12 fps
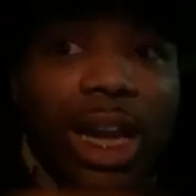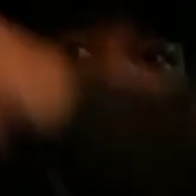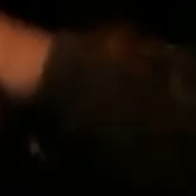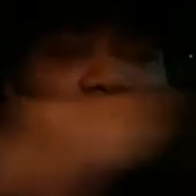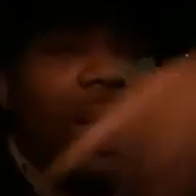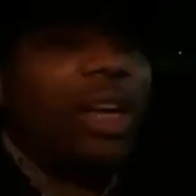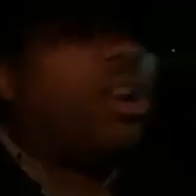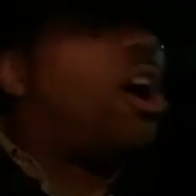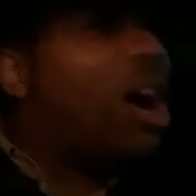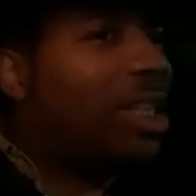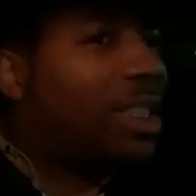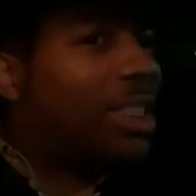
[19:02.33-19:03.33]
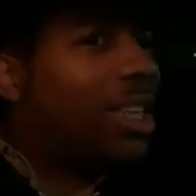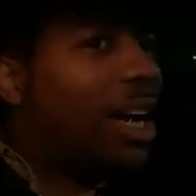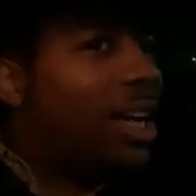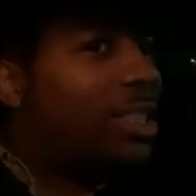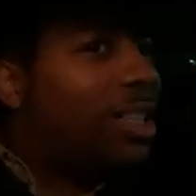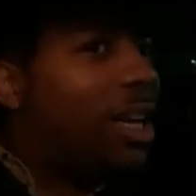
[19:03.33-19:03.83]
is what causes
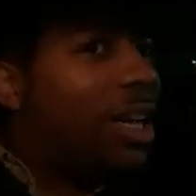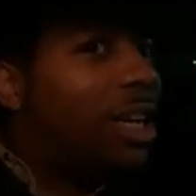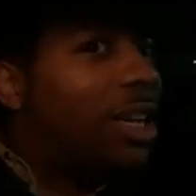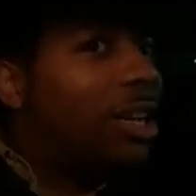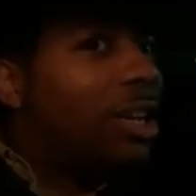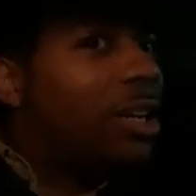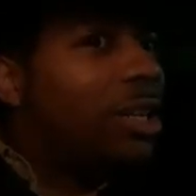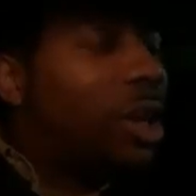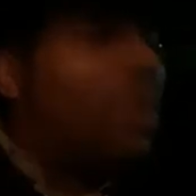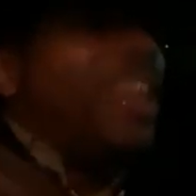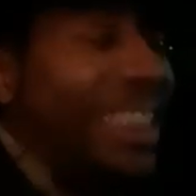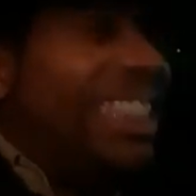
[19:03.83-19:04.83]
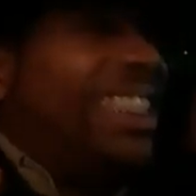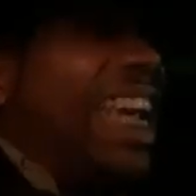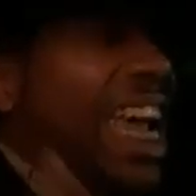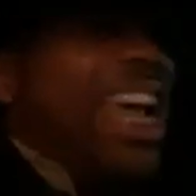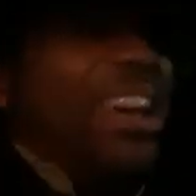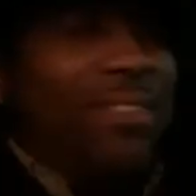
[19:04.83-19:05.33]
us to
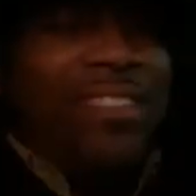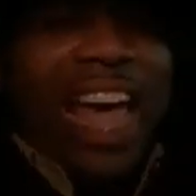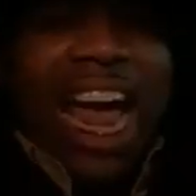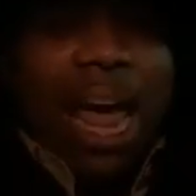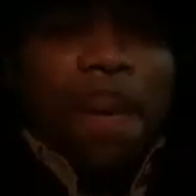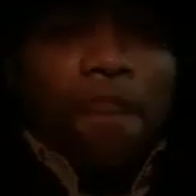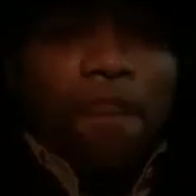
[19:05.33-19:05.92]
receive that.